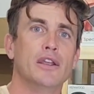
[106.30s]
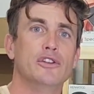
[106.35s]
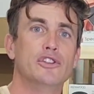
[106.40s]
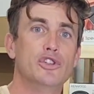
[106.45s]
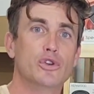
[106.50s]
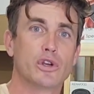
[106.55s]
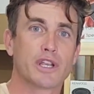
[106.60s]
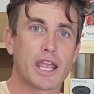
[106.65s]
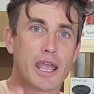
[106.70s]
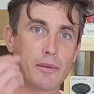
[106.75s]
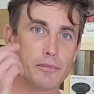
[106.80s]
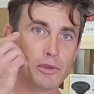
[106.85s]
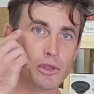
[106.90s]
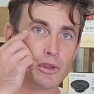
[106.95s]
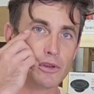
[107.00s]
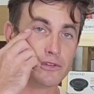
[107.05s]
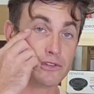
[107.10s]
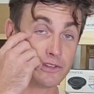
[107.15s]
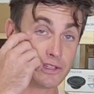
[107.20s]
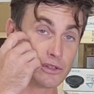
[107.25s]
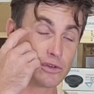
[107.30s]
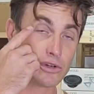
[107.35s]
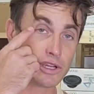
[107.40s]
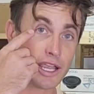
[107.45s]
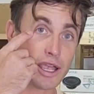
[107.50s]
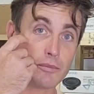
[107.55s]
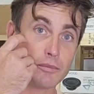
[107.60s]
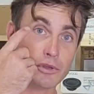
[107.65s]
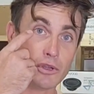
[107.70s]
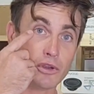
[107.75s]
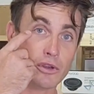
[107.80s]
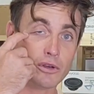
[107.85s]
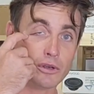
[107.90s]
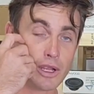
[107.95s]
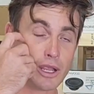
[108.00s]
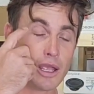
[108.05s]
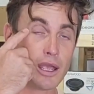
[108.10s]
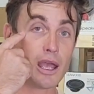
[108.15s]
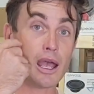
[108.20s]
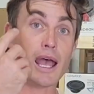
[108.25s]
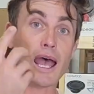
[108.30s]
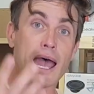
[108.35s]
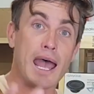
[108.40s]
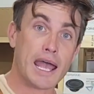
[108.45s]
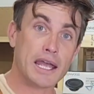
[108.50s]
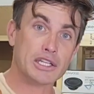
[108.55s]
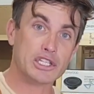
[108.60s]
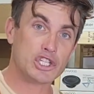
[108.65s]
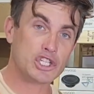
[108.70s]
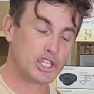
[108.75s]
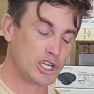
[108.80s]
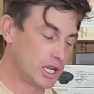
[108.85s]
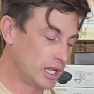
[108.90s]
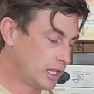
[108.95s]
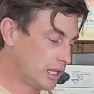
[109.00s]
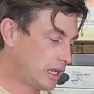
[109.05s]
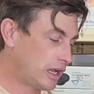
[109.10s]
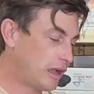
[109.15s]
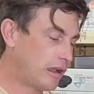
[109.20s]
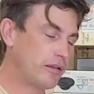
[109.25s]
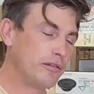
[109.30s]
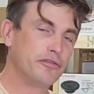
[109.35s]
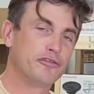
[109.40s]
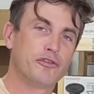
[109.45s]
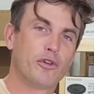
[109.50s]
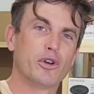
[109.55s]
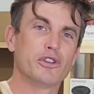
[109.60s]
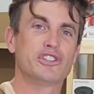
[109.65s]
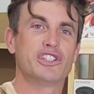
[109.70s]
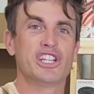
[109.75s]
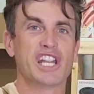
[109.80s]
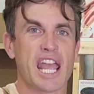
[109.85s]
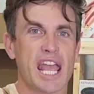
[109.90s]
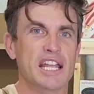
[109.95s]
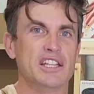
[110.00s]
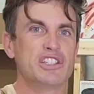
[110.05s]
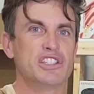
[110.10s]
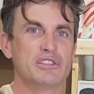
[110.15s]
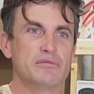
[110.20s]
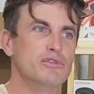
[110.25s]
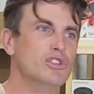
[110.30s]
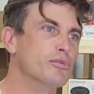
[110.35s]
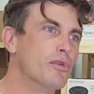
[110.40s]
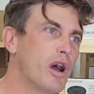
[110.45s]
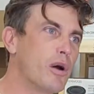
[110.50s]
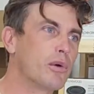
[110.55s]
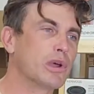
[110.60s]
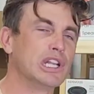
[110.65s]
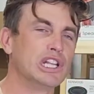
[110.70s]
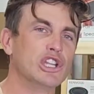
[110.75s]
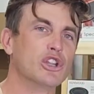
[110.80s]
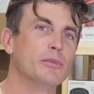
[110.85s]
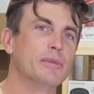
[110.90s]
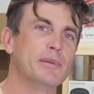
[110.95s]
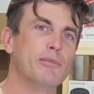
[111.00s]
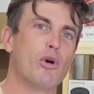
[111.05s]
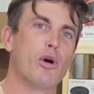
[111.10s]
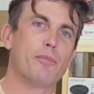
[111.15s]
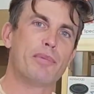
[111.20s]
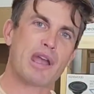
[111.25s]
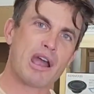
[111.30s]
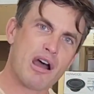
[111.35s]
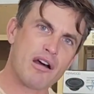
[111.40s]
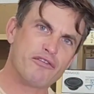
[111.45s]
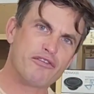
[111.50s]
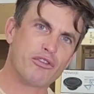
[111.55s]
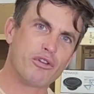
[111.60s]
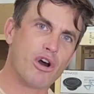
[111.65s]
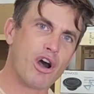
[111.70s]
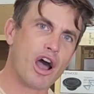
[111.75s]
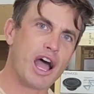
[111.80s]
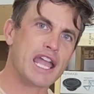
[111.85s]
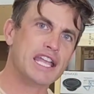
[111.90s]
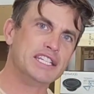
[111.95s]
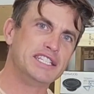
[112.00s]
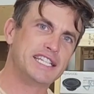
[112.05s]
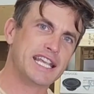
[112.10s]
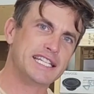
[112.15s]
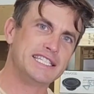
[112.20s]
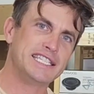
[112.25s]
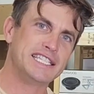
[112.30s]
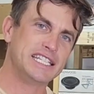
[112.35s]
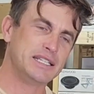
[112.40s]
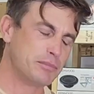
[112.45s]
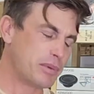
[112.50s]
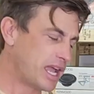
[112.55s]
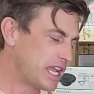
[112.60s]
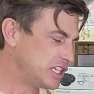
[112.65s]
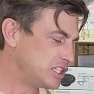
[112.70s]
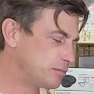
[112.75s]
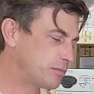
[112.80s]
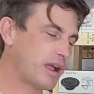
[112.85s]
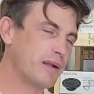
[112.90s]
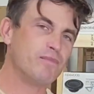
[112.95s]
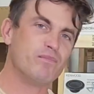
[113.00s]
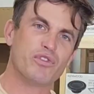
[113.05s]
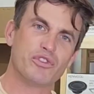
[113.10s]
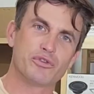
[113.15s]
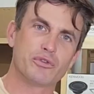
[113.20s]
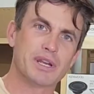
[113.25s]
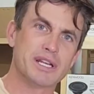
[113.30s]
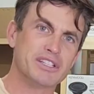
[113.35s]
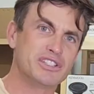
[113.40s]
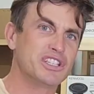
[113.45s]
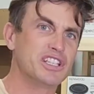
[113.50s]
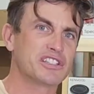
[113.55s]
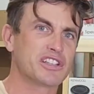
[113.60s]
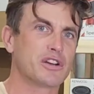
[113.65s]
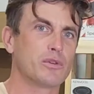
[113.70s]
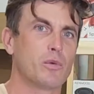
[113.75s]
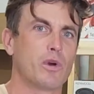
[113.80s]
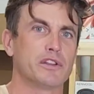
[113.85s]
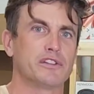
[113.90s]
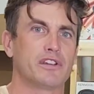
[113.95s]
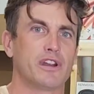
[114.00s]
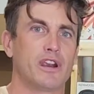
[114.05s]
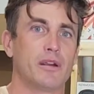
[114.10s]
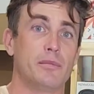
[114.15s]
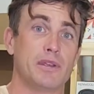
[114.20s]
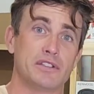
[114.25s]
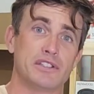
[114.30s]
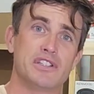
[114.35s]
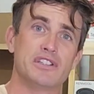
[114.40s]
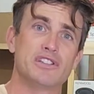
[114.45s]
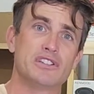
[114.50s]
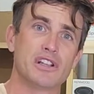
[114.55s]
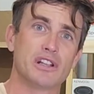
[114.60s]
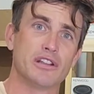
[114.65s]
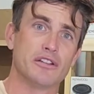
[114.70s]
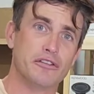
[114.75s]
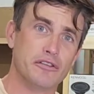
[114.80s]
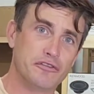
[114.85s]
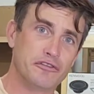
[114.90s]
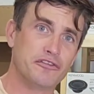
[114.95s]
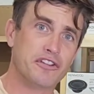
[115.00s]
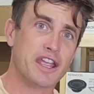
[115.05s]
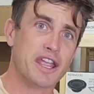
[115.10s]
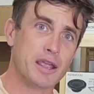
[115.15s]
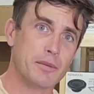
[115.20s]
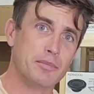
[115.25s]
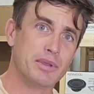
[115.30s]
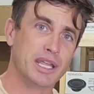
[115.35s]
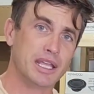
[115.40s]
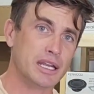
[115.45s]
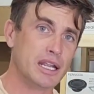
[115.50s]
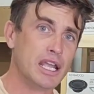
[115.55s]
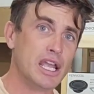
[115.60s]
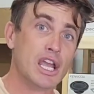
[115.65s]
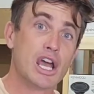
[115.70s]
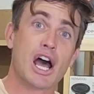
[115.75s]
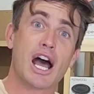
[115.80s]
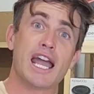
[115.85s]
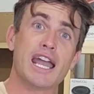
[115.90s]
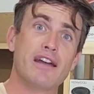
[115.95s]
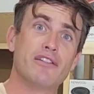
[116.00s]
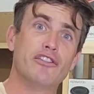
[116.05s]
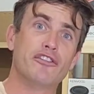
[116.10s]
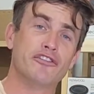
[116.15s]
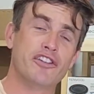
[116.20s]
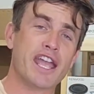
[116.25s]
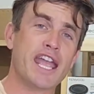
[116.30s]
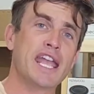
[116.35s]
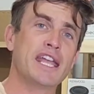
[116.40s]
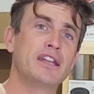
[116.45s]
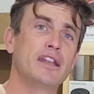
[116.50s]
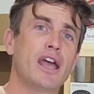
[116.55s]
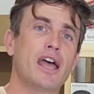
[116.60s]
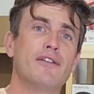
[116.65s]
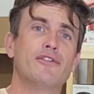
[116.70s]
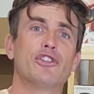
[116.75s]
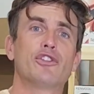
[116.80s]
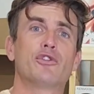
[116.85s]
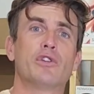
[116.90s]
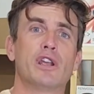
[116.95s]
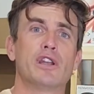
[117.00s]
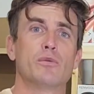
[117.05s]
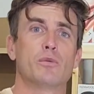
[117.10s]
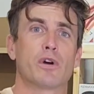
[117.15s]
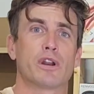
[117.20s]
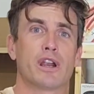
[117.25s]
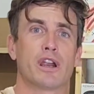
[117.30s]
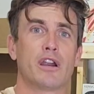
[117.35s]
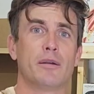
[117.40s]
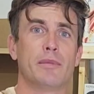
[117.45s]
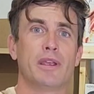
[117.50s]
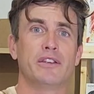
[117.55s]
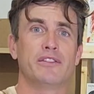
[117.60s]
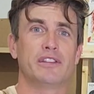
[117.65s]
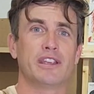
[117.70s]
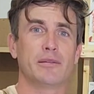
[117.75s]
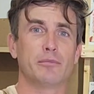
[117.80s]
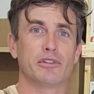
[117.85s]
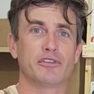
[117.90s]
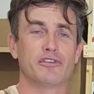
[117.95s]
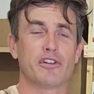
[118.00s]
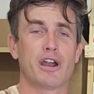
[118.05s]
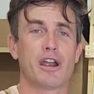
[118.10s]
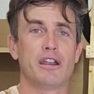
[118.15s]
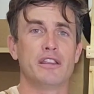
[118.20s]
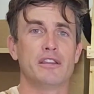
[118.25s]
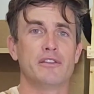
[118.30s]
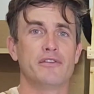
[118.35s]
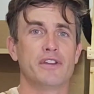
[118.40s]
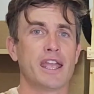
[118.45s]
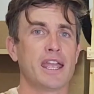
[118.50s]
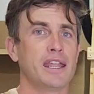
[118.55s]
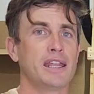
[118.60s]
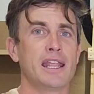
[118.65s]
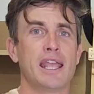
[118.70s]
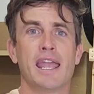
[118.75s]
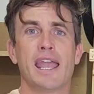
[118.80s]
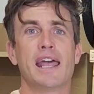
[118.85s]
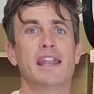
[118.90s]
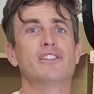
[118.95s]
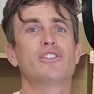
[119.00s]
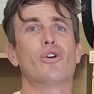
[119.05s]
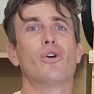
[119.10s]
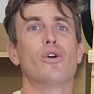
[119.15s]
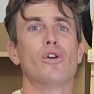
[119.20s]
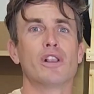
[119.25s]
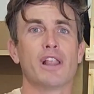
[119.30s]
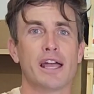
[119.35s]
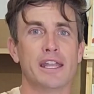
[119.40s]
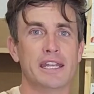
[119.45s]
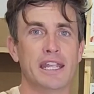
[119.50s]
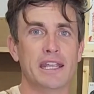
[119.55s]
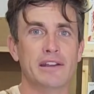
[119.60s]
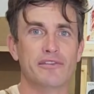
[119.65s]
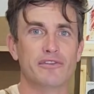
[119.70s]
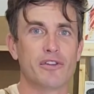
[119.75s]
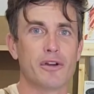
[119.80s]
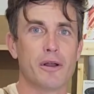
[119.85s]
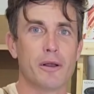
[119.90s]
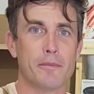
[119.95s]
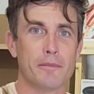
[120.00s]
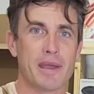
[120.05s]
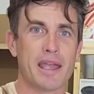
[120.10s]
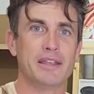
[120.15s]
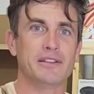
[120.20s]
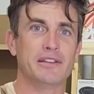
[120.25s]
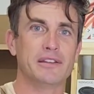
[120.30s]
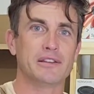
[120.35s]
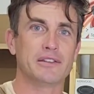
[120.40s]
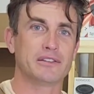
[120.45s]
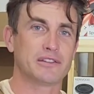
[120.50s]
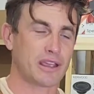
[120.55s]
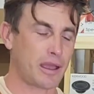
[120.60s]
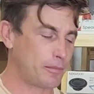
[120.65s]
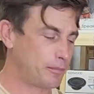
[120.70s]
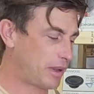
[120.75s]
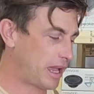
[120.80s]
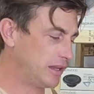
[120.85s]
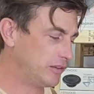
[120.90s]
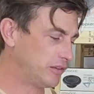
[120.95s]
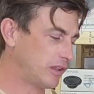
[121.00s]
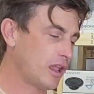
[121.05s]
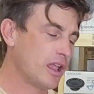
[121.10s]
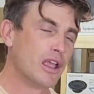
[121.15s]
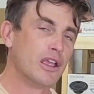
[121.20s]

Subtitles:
dual cab ute, single cab ute, a hatch. For sedans, you might want a little bit more power for a high intensity bass, but 300 to 600 watts RMS is still a fair bit. I have a van, I have a 300 watt RMS amplifier in the van, and it's all I need for amazing sub bass.